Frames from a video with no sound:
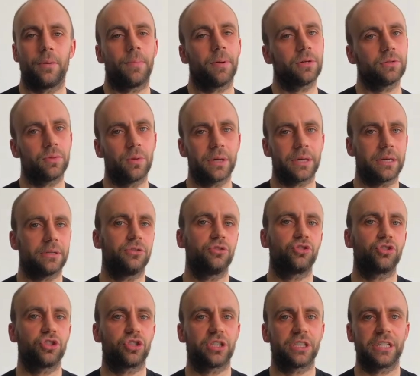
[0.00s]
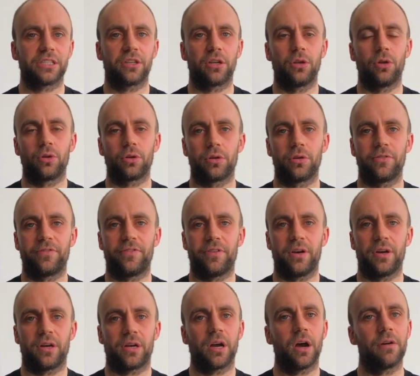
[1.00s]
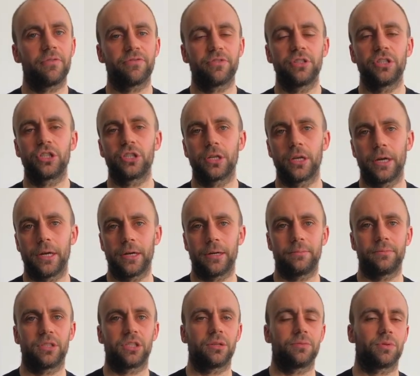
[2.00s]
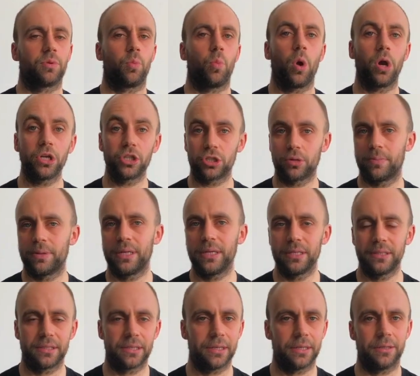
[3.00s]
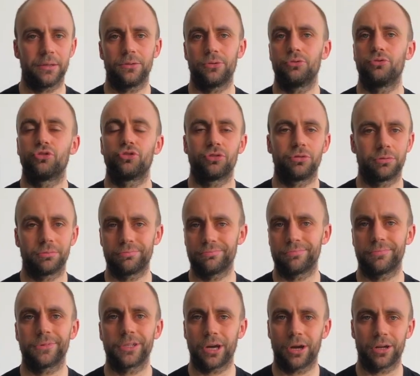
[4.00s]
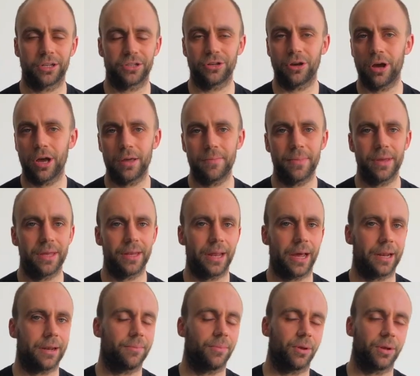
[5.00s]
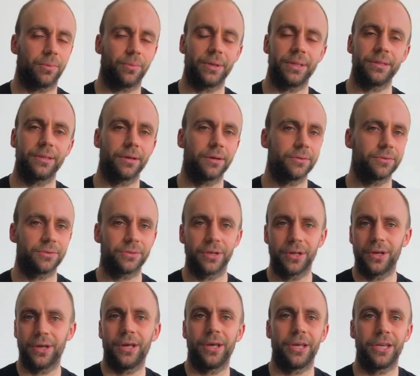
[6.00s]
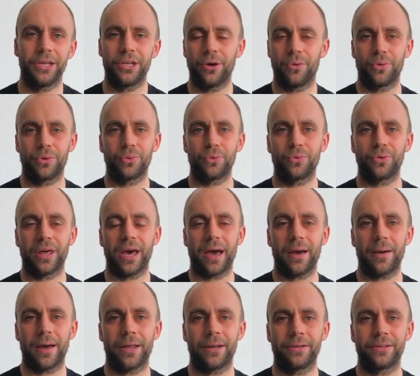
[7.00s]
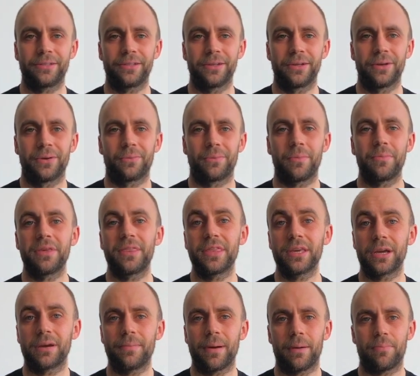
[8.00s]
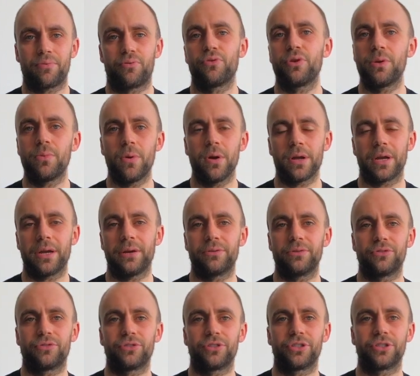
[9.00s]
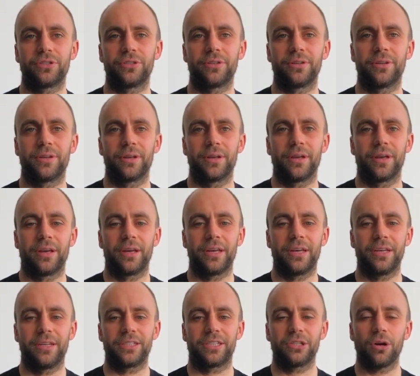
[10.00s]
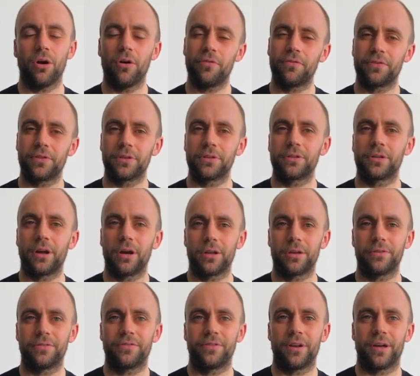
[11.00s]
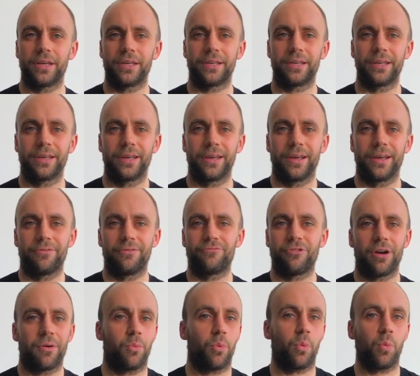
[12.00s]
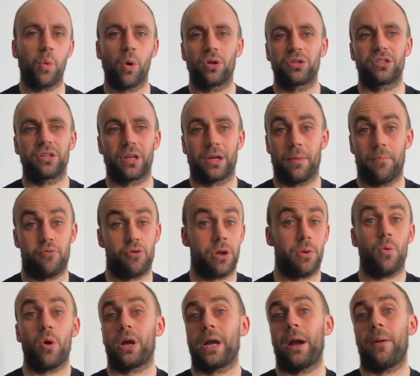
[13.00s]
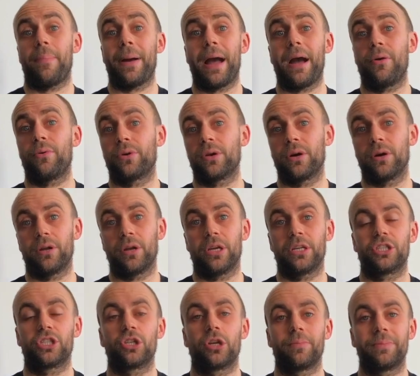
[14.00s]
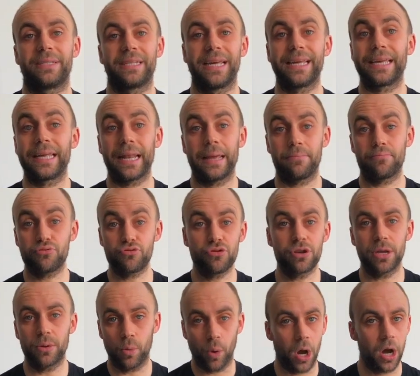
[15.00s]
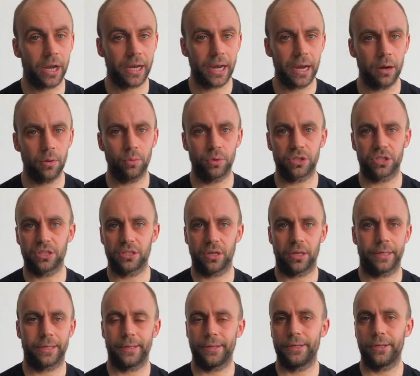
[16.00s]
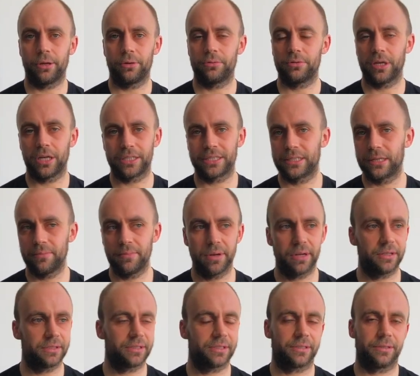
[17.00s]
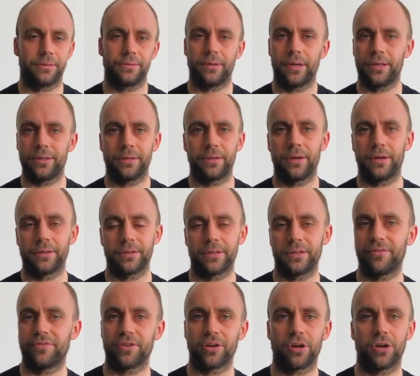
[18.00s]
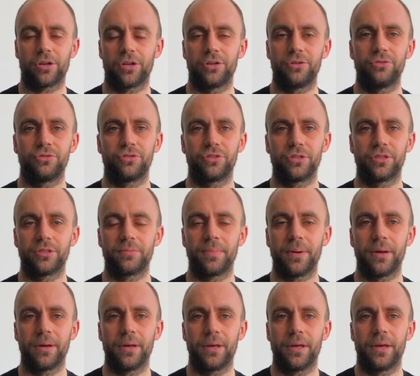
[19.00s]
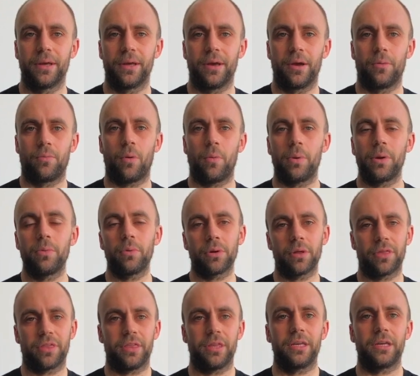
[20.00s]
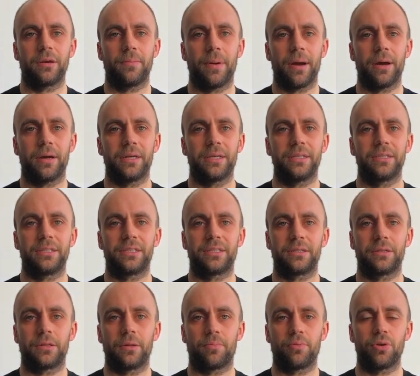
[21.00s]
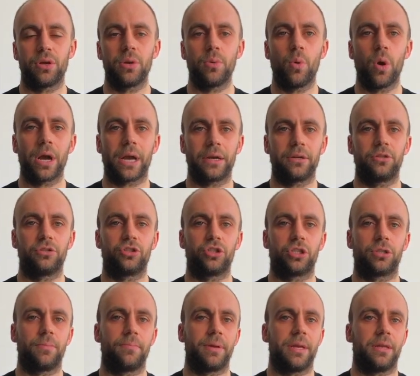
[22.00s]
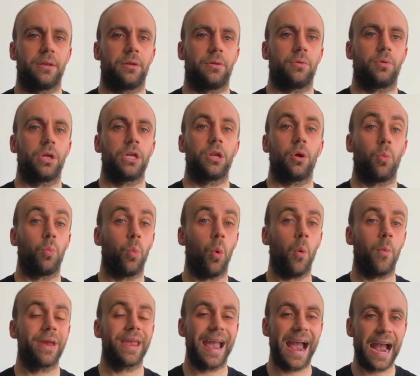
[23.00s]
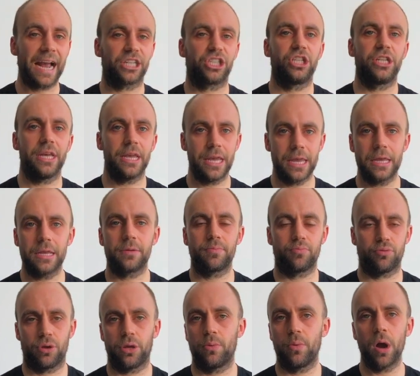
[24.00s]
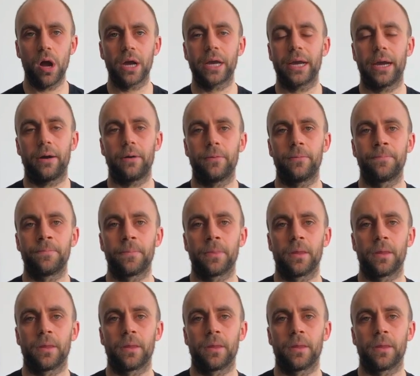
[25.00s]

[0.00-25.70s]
post workout nutrition gets a lot of coverage in terms of what you should be eating, nutrient kind of timing, anabolic windows, and all that. And when we think about pre workout nutrition, it's often kind of like, right, well, what's like a pre-workout powder? Like, should I be taking a pre-workout, which is like, a stimulants and different kind of nutrients? But what we want to think about is the pre-workout nutrition being, what we actually eat pre-workout.